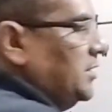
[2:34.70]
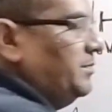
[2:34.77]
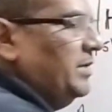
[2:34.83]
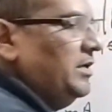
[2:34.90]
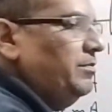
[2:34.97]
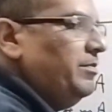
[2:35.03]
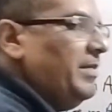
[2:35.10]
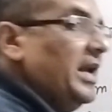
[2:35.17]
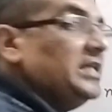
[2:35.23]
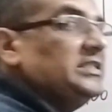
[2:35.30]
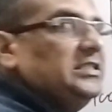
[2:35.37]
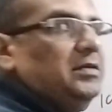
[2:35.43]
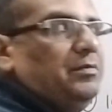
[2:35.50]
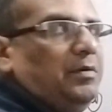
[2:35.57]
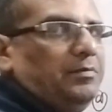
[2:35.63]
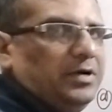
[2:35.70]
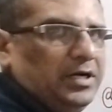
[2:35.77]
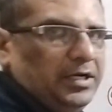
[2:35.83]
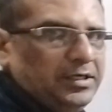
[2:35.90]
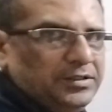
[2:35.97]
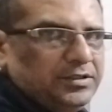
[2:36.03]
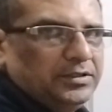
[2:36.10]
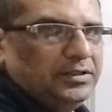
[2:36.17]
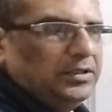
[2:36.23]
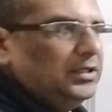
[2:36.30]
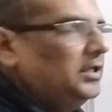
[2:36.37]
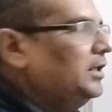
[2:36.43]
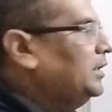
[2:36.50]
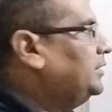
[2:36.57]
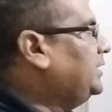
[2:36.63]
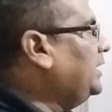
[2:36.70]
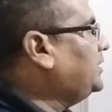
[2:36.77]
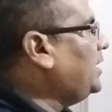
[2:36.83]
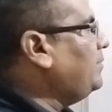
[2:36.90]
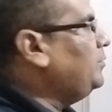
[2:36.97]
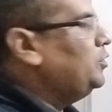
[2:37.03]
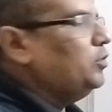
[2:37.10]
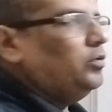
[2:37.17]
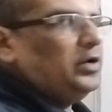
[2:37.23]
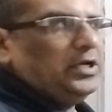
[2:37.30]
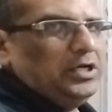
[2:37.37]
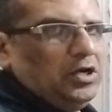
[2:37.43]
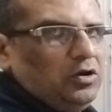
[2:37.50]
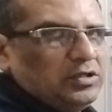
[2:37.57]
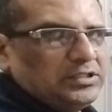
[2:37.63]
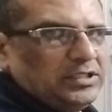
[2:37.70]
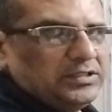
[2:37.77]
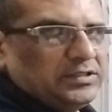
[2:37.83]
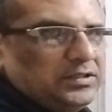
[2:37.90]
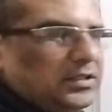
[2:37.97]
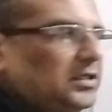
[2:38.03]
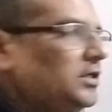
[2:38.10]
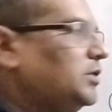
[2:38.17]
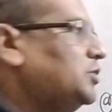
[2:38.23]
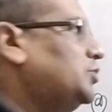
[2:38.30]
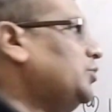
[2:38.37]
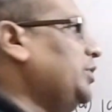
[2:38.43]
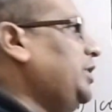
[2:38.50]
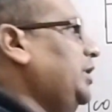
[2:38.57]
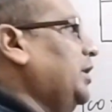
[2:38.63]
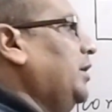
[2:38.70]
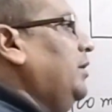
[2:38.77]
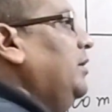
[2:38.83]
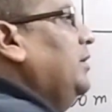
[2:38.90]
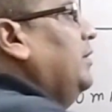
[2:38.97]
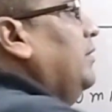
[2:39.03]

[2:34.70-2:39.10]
is mean maximum current. That time no any losses. So here,